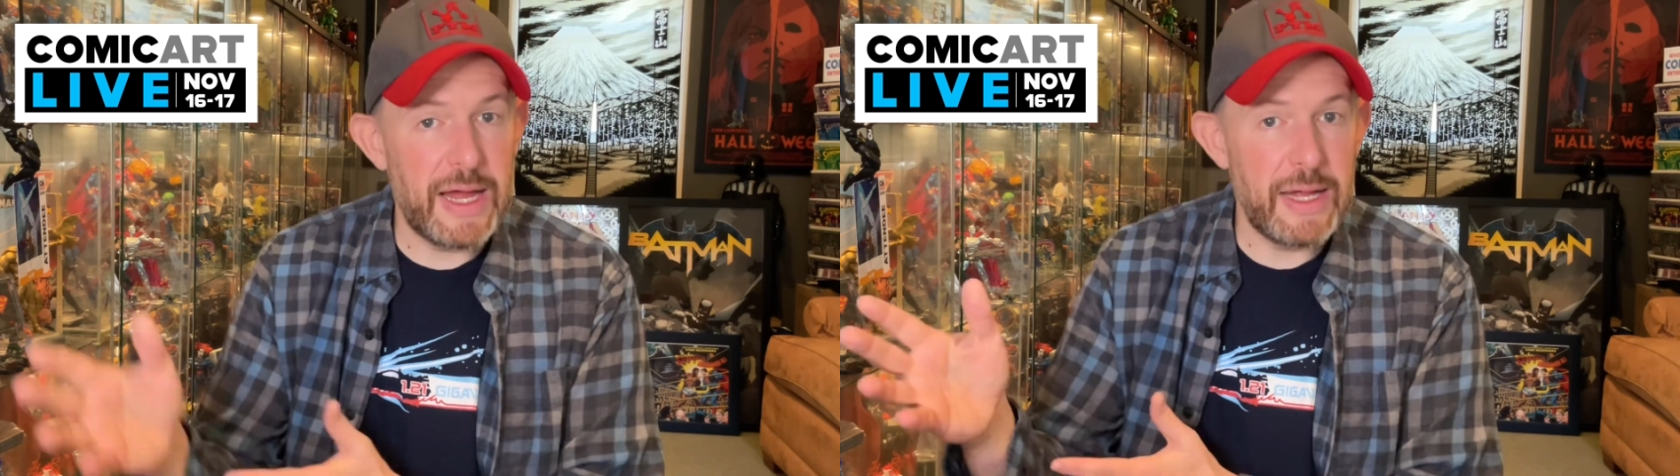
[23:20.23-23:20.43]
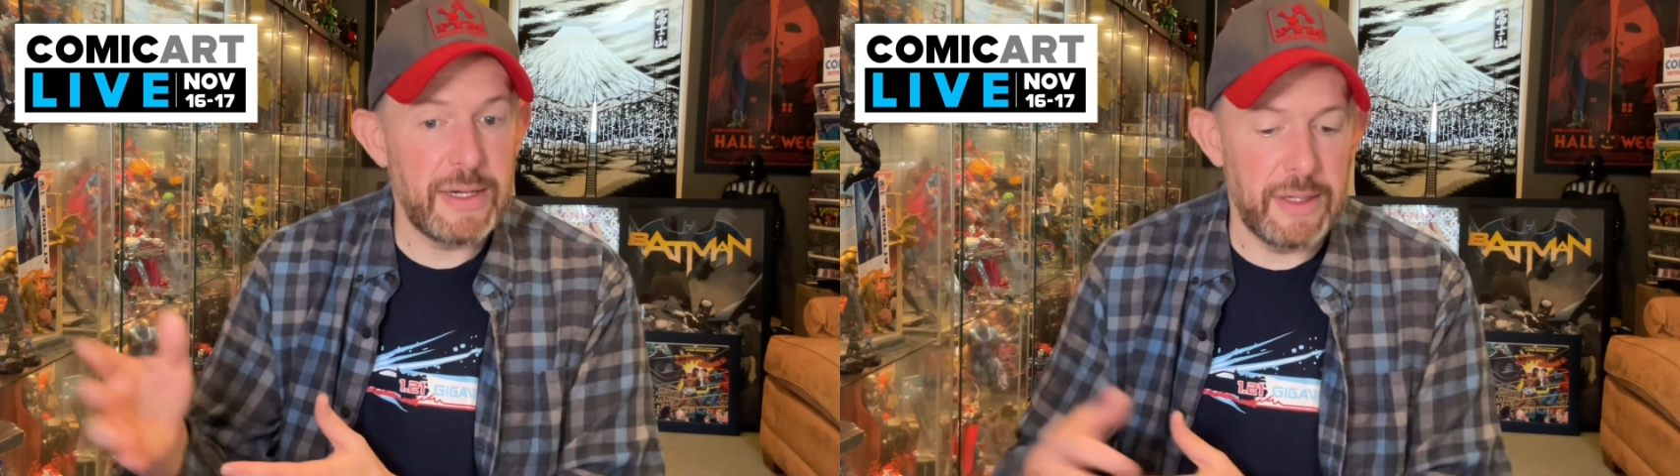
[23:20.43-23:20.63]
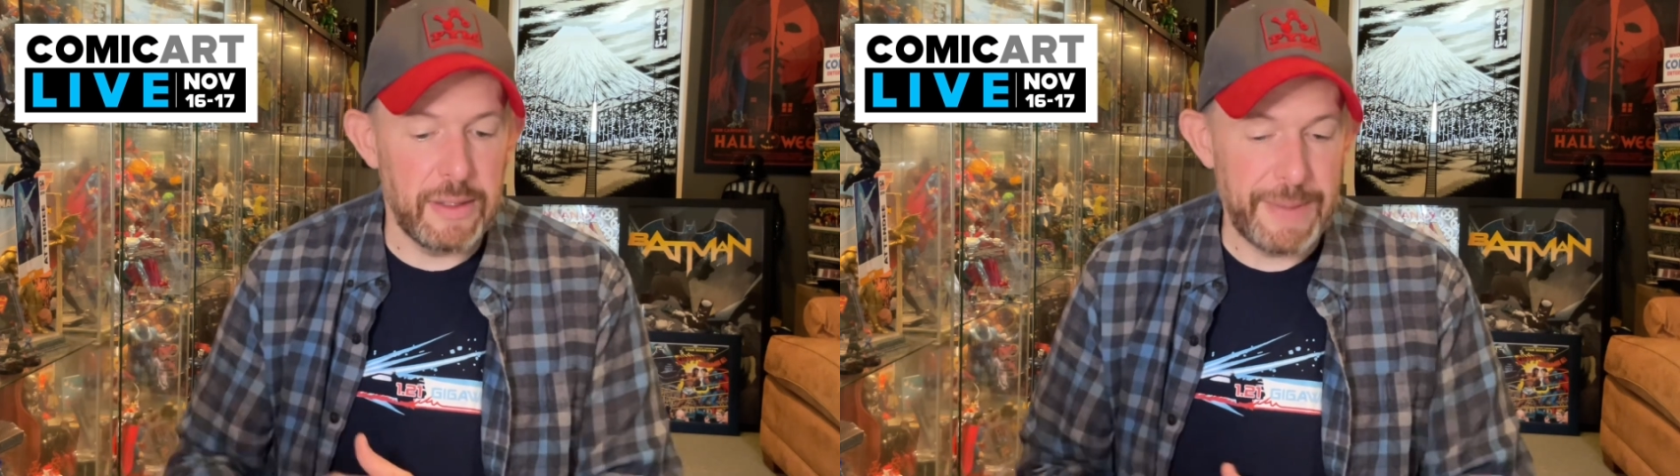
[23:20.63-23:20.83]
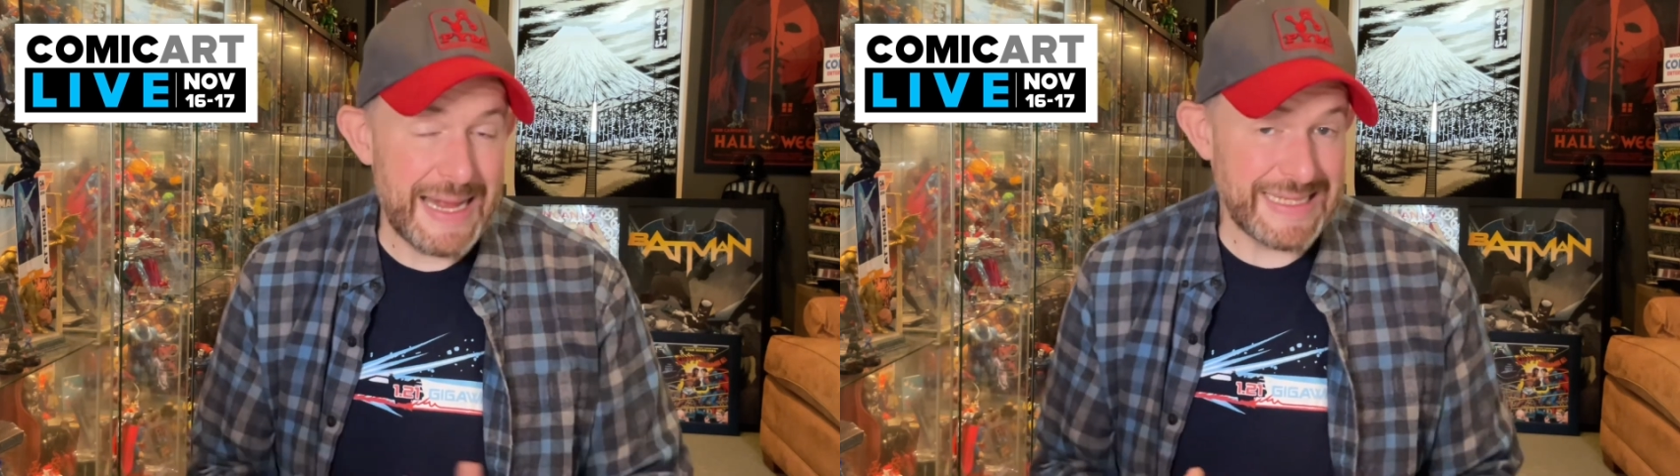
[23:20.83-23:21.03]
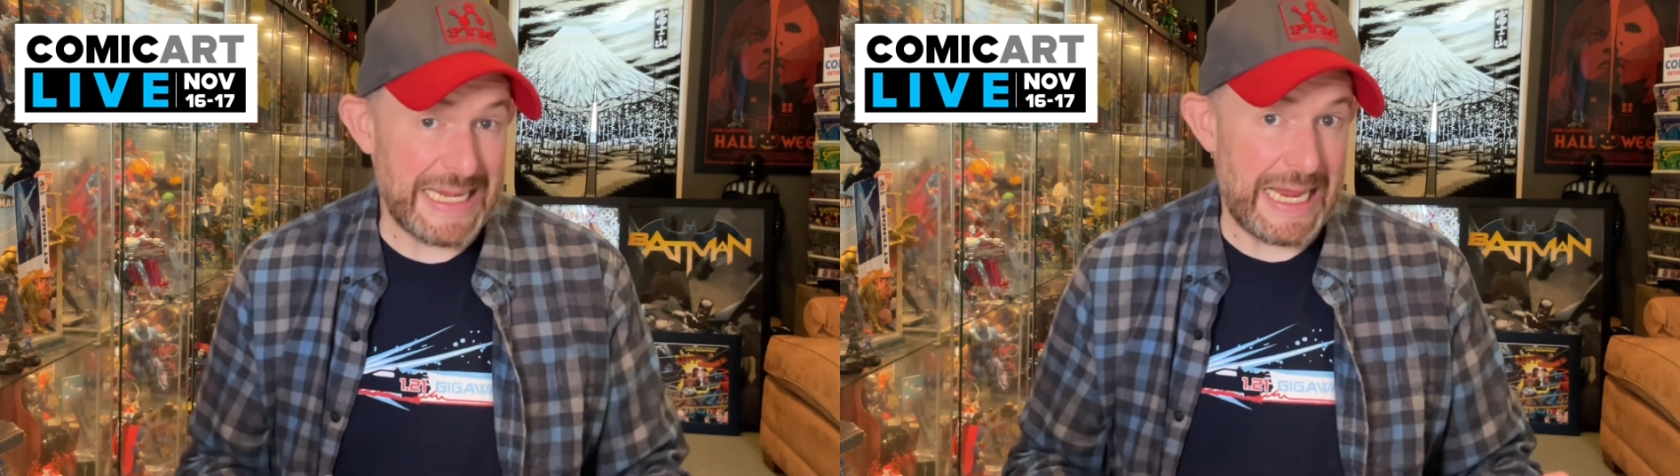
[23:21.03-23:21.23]
that
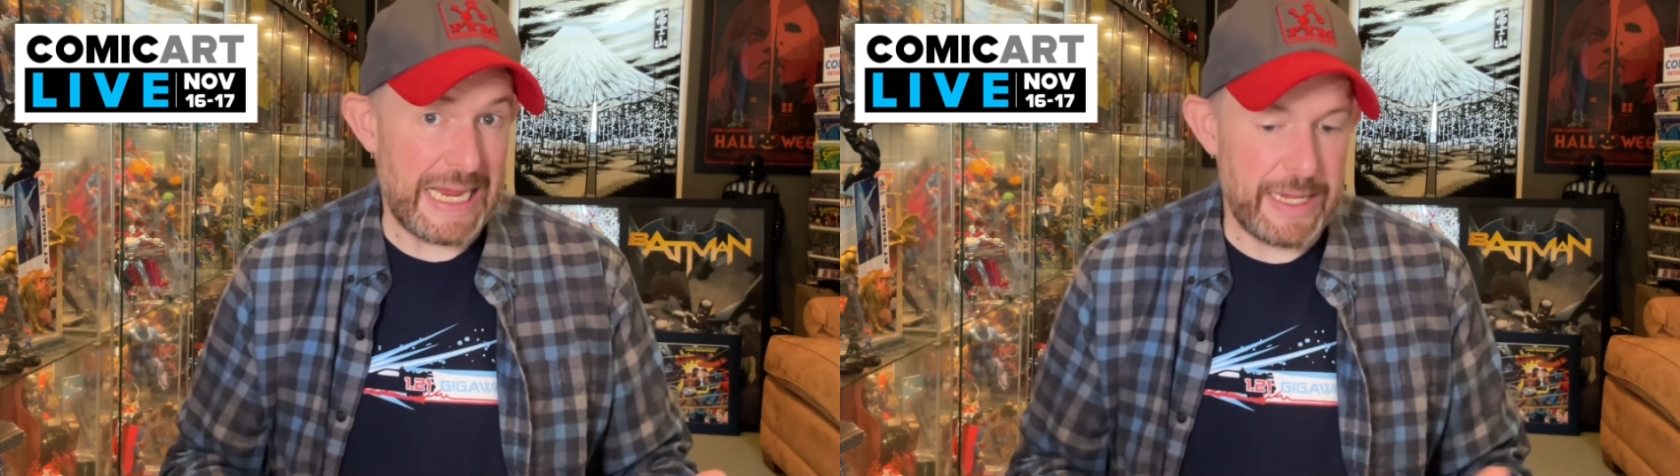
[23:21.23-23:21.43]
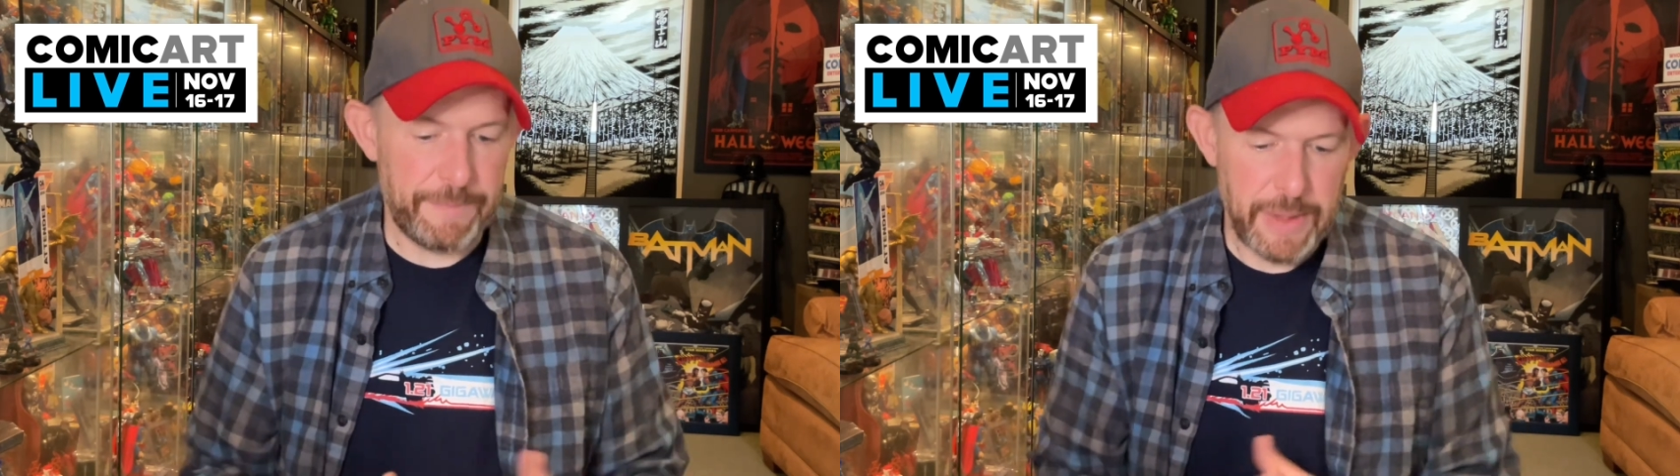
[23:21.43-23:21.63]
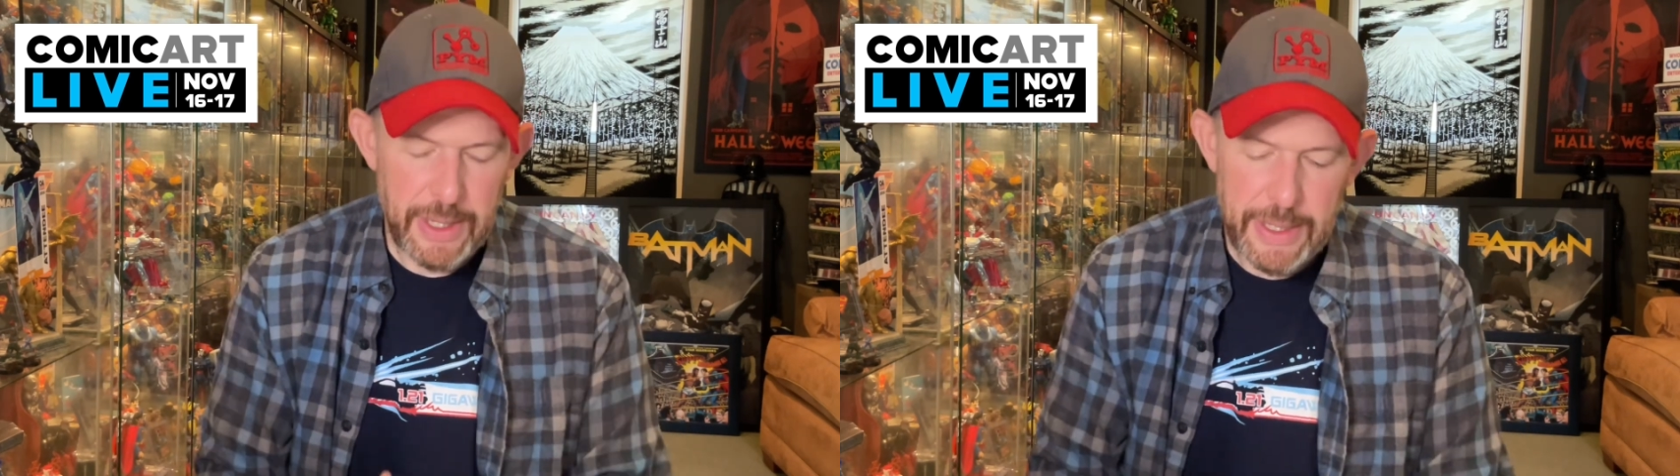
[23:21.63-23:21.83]
as I am,